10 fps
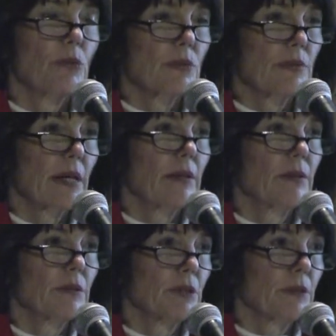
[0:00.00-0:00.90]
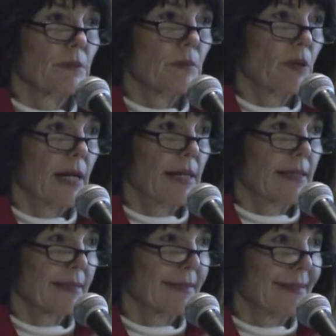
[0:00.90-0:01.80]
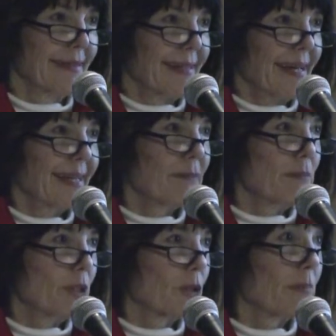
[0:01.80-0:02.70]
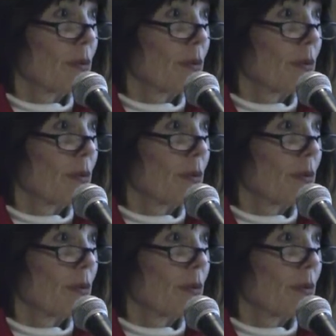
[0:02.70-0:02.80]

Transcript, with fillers: sell your product at a beer